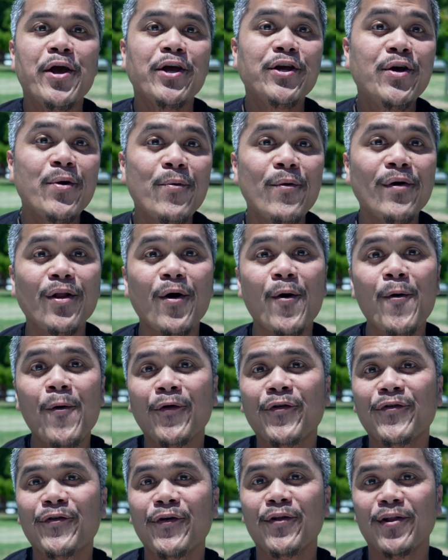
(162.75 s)
You will
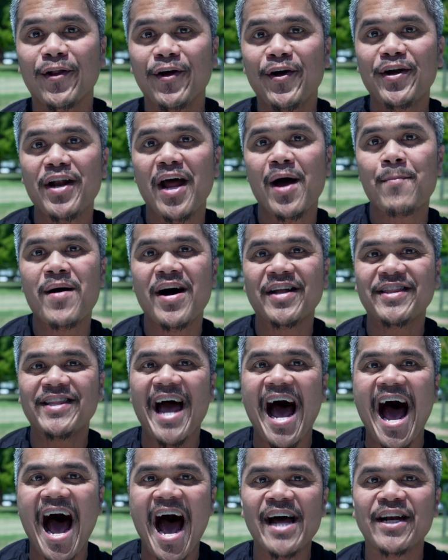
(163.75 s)
also learn about
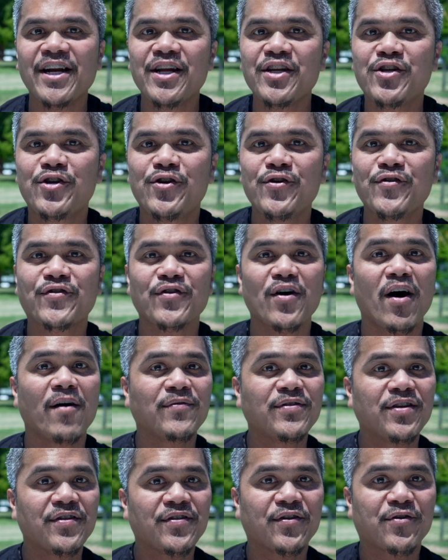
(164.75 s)
the attitudes
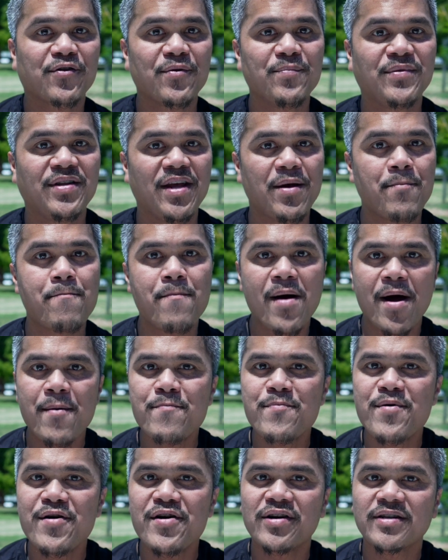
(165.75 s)
of the Scrum team
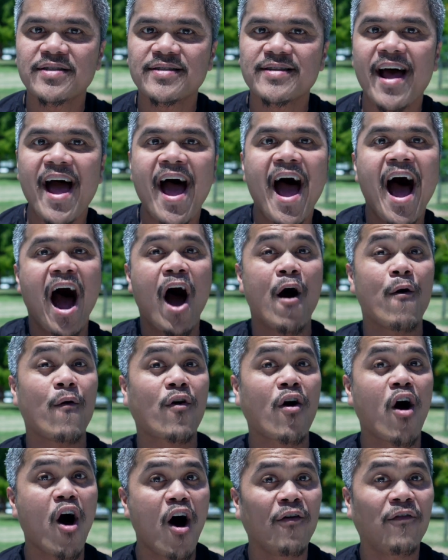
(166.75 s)
members, how
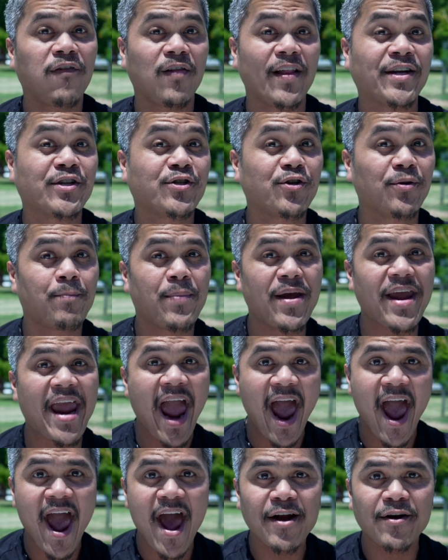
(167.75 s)
conflict should be
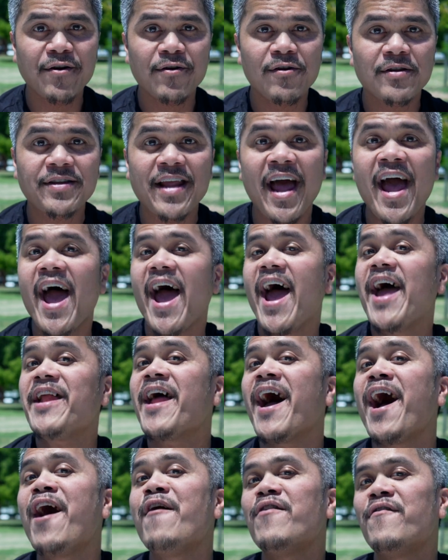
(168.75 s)
handled, and
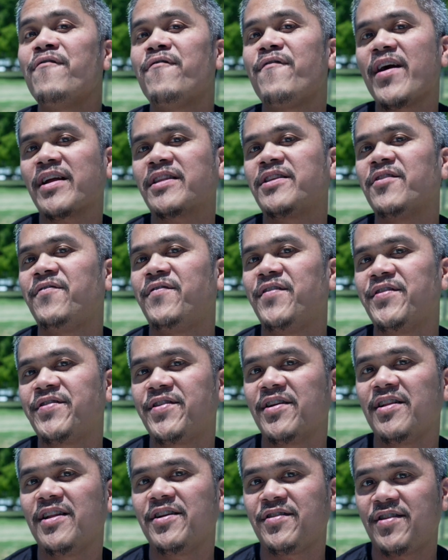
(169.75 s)
how effective
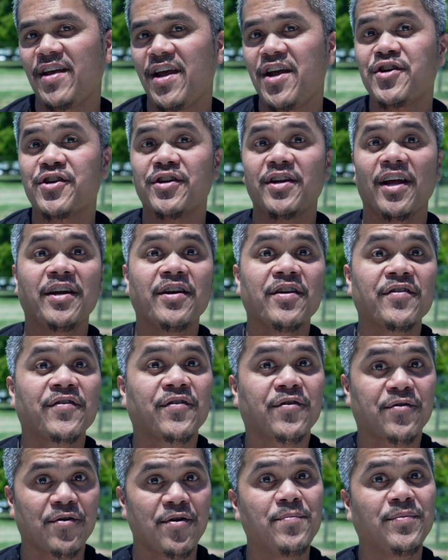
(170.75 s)
facilitation in a
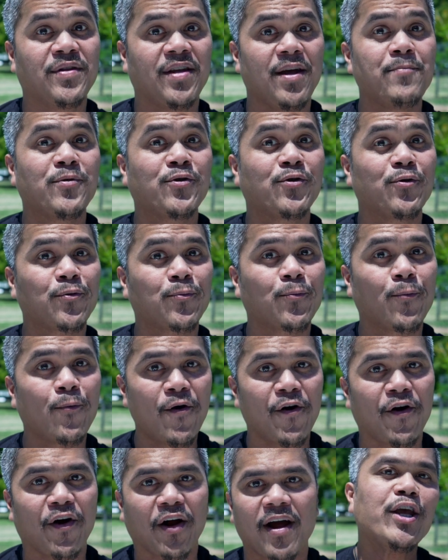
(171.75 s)
Scrum team should
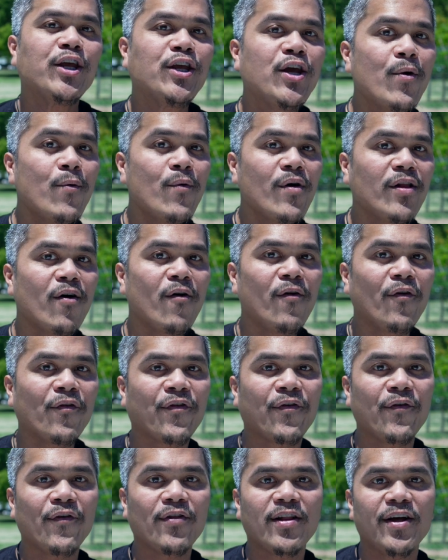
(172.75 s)
work. You will
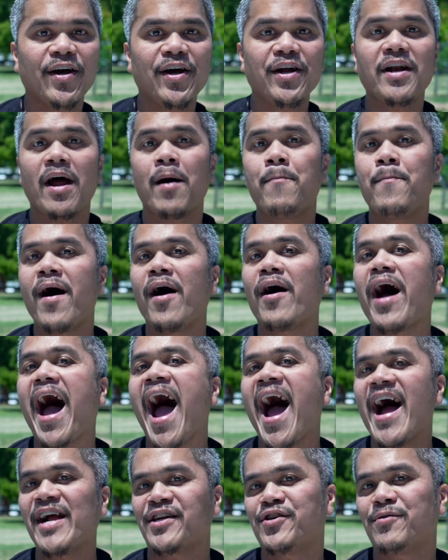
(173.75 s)
also learn about
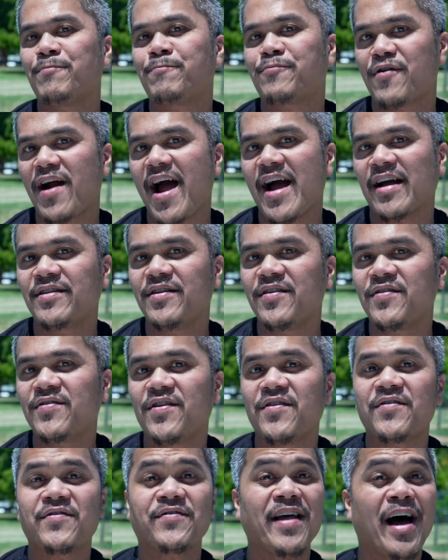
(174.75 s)
agile
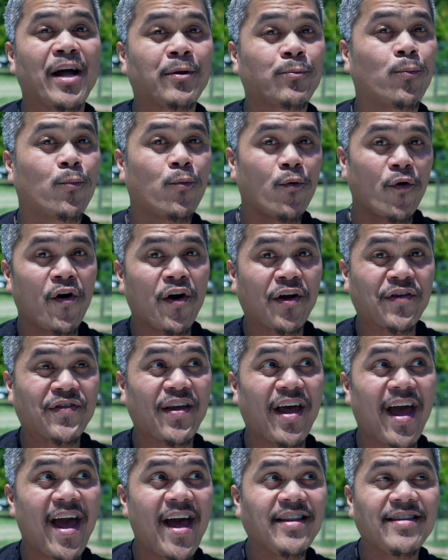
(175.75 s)
practices that
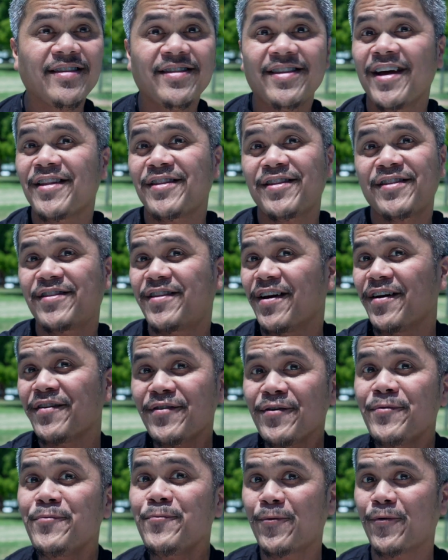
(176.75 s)
works and that
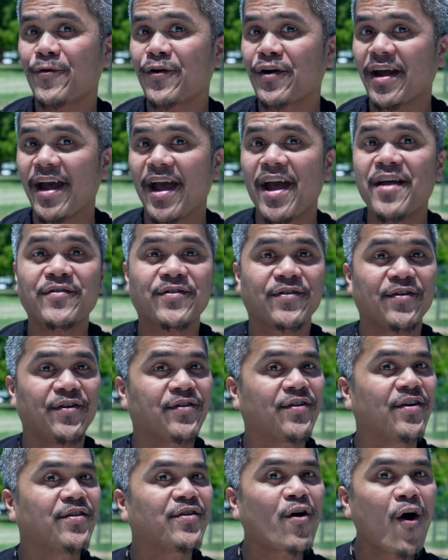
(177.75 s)
doesn't work in
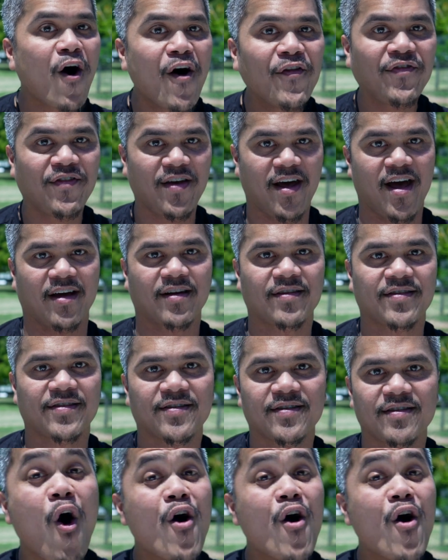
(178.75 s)
certain contexts.